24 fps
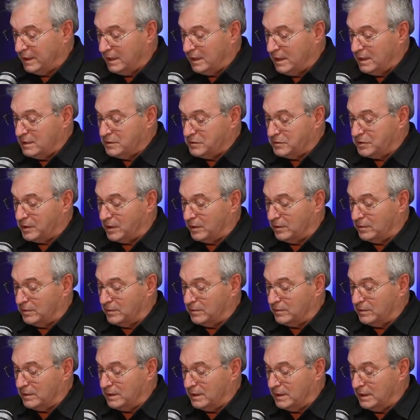
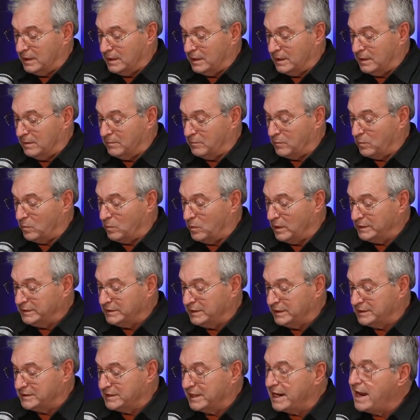So what
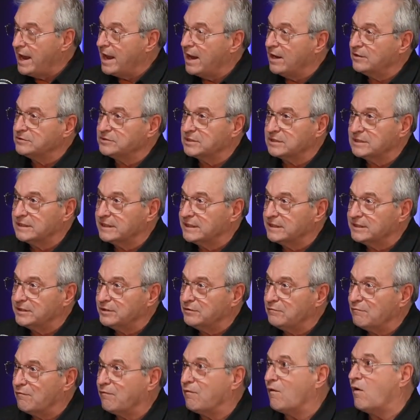does counseling
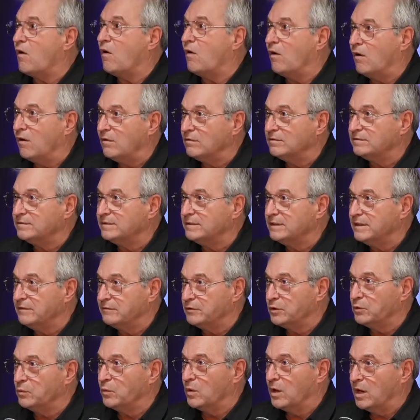involve if
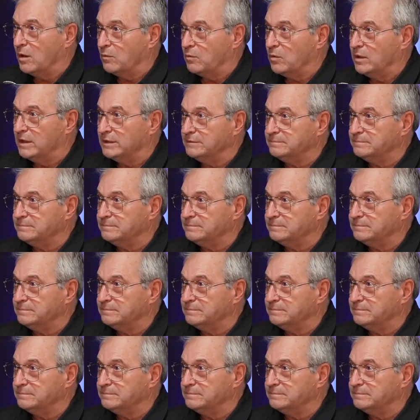you want one?